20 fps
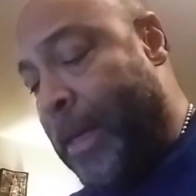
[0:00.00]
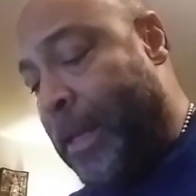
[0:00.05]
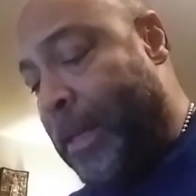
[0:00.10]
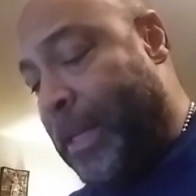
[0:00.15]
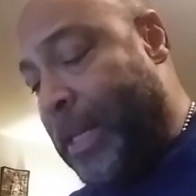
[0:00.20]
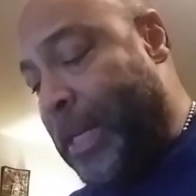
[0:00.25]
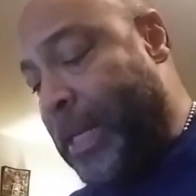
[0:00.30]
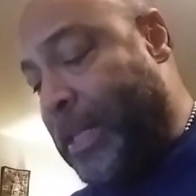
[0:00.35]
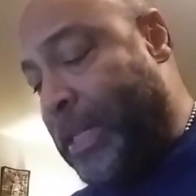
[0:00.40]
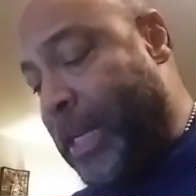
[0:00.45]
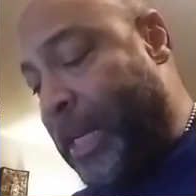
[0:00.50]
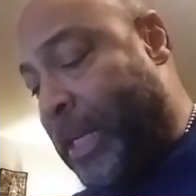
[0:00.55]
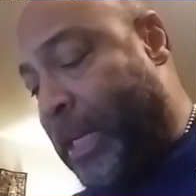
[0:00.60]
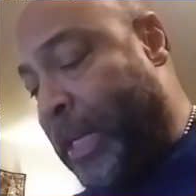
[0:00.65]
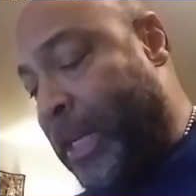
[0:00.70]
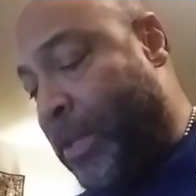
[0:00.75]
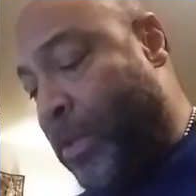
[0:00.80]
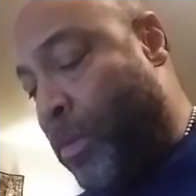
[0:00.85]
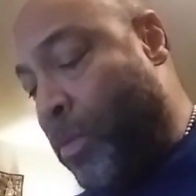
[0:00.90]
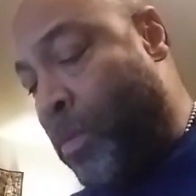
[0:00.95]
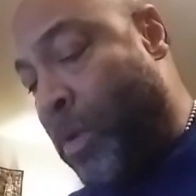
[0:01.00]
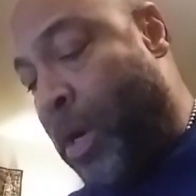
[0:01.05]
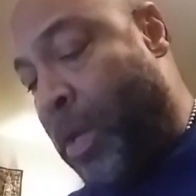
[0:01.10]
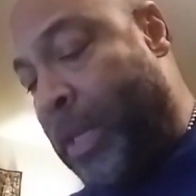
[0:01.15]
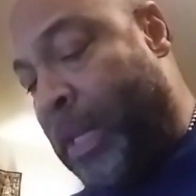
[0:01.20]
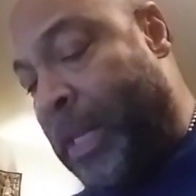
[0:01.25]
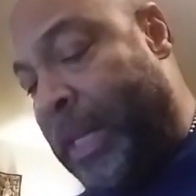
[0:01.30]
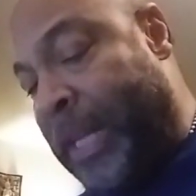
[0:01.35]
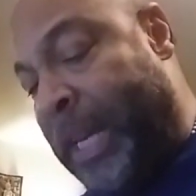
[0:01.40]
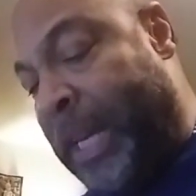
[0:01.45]
Then, as they click through
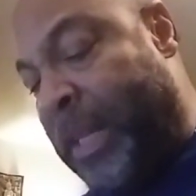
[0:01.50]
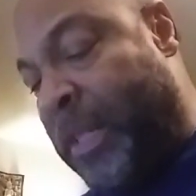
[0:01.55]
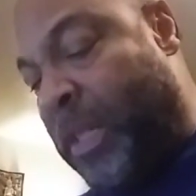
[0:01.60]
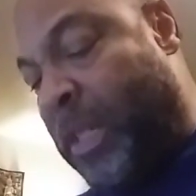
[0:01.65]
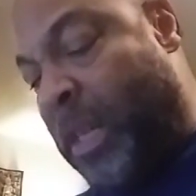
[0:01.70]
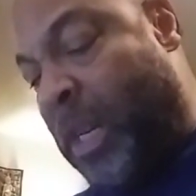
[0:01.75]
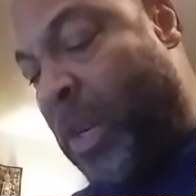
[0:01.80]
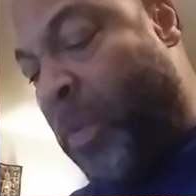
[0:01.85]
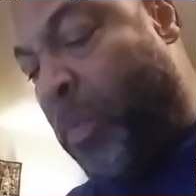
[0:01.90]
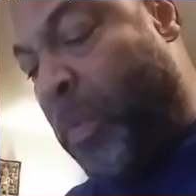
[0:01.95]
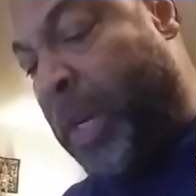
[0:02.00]
all the links and